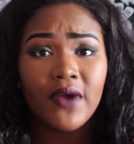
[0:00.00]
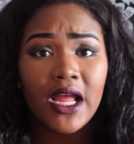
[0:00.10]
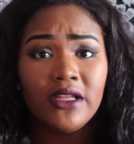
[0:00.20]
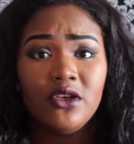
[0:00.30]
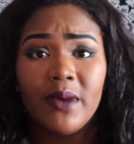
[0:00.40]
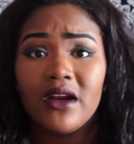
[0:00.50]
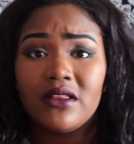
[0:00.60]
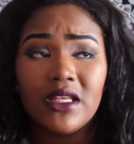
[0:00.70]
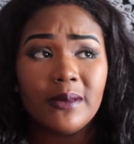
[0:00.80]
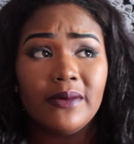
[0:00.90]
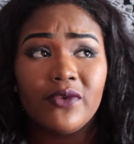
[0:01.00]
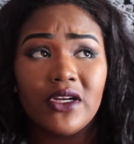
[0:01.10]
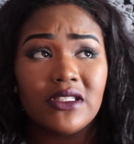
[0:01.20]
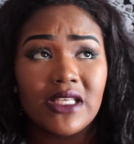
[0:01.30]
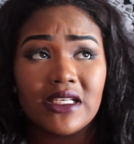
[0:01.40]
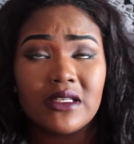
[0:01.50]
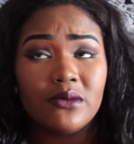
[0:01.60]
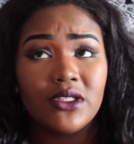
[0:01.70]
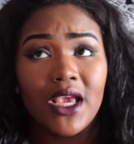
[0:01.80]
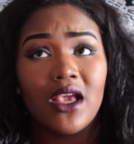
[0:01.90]
friend, you better think before you say
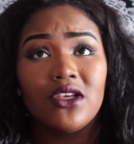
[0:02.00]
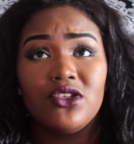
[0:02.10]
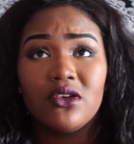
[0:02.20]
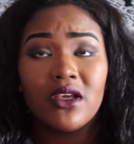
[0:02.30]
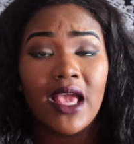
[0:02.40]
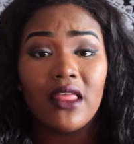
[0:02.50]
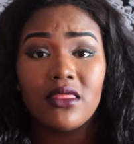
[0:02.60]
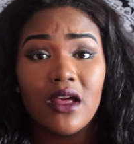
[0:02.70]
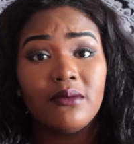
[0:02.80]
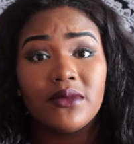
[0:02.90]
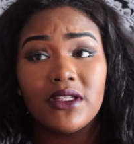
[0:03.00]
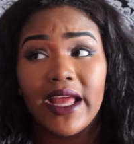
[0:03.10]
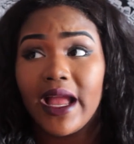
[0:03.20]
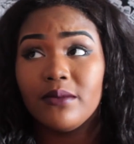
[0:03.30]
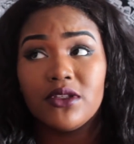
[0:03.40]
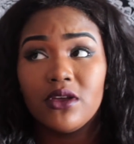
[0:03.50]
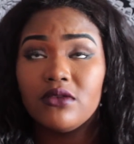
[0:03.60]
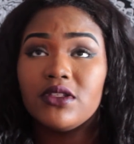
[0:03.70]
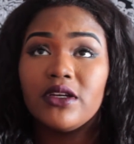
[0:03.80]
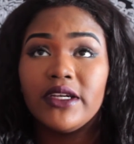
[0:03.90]
some shit because you could get thumped. Like, I'm
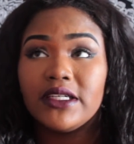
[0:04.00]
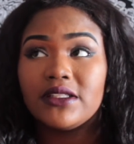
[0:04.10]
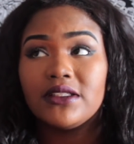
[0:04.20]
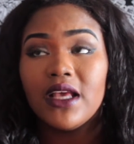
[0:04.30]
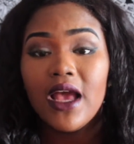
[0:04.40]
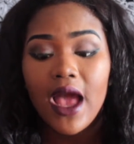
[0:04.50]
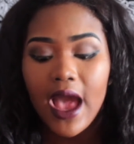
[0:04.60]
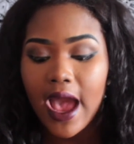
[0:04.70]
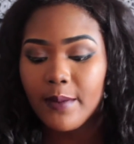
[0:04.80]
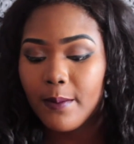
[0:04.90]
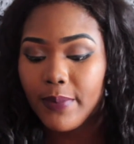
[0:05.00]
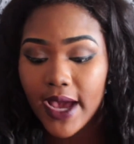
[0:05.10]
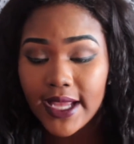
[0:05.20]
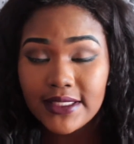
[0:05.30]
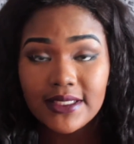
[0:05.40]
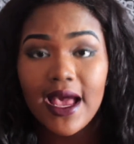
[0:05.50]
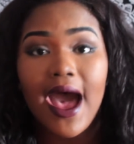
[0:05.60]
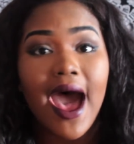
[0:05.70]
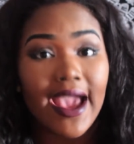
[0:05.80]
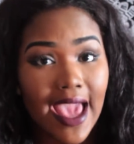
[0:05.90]
so serious. I'm, but
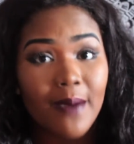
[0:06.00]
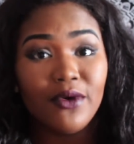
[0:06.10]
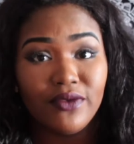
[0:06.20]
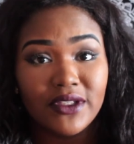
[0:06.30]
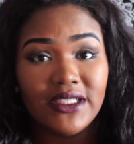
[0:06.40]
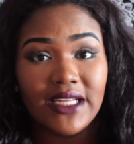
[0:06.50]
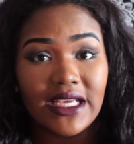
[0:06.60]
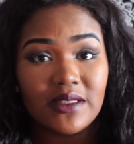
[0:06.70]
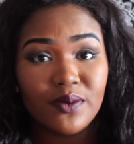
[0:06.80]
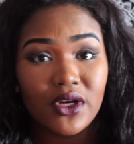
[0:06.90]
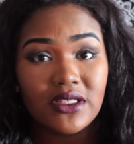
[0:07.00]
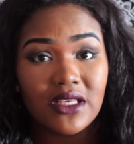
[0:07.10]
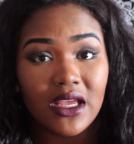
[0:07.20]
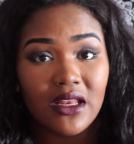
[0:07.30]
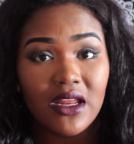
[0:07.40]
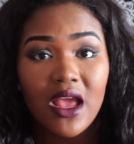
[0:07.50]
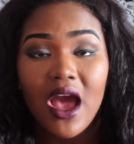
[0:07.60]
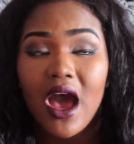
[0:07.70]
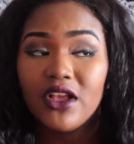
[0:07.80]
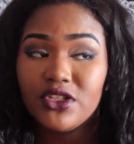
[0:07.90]
I am a really nice person.
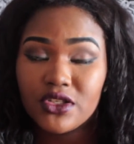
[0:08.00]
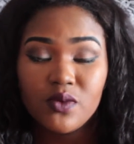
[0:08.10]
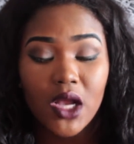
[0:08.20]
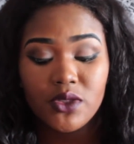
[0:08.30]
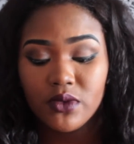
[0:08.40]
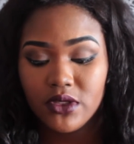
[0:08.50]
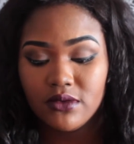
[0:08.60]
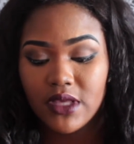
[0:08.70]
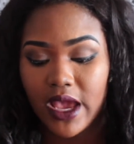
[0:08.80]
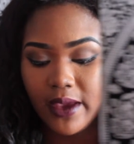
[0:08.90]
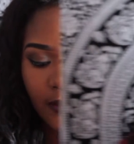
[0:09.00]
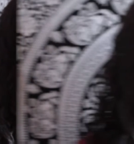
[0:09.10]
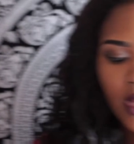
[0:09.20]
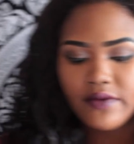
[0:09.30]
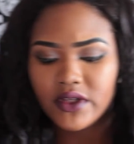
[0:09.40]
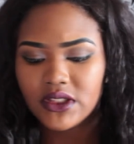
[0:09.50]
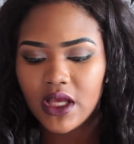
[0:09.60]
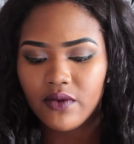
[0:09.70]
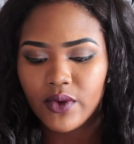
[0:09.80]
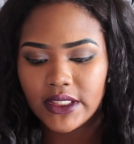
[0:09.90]
Just watch what you say. You love
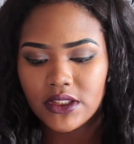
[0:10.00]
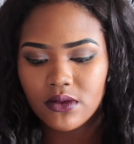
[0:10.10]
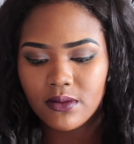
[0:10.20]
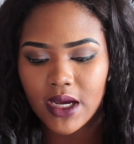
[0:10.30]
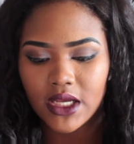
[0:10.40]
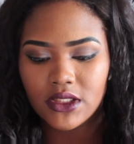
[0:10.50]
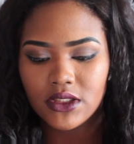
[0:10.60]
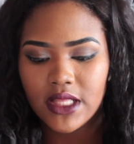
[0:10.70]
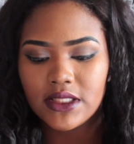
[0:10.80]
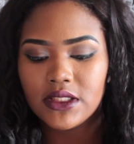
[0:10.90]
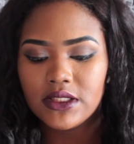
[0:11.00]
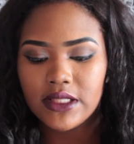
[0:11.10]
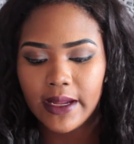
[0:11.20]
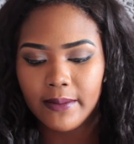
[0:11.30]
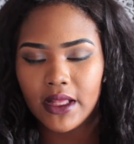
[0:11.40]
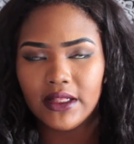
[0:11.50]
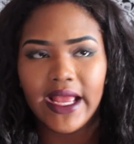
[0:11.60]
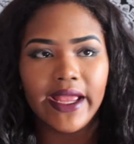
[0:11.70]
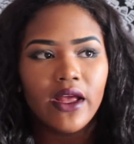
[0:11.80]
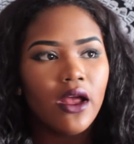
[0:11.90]
yourself way too much. That's a statement.
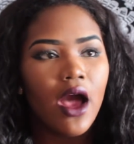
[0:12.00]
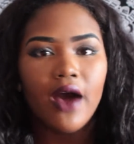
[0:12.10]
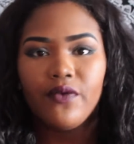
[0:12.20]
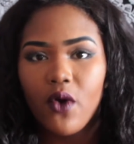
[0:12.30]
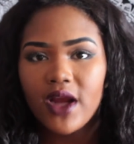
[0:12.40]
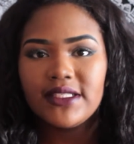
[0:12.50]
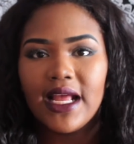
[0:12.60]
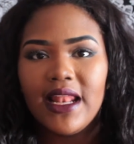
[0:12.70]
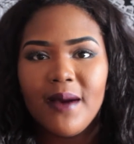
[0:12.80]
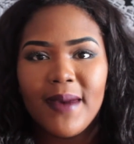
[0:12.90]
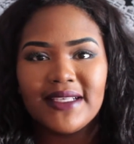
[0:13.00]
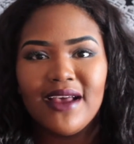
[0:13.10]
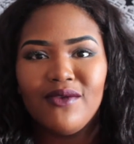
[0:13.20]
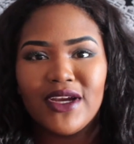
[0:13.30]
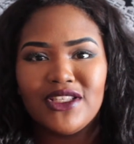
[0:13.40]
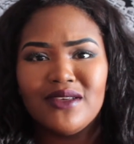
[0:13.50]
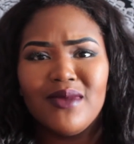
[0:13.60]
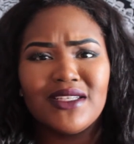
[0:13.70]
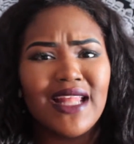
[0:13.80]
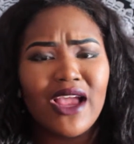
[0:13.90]
Like, of course I love myself way too
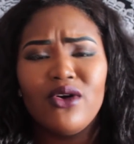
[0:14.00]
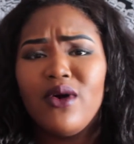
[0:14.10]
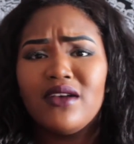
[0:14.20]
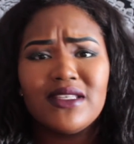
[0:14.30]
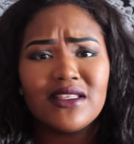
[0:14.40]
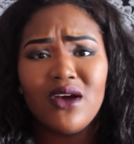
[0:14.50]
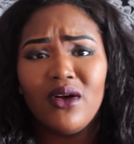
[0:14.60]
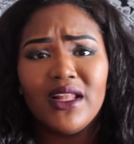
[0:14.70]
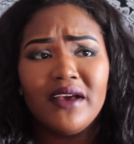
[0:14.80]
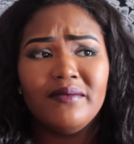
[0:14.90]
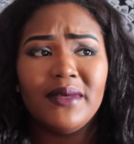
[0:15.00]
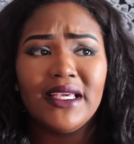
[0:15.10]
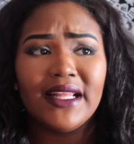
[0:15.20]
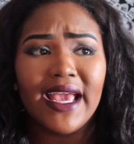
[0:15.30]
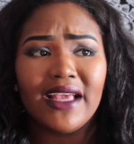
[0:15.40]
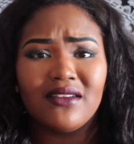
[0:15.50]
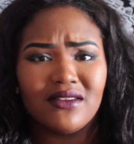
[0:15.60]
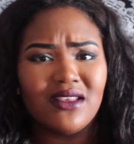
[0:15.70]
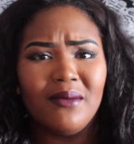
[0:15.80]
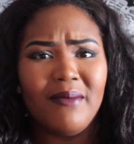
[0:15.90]
much. Like, who else is going to love me? Like,
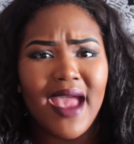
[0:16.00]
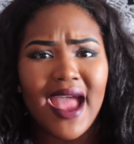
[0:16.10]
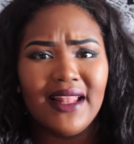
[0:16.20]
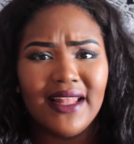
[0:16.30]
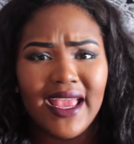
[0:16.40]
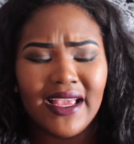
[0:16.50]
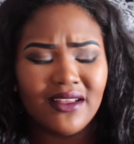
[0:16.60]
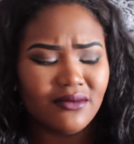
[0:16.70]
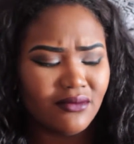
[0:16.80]
some man? Like,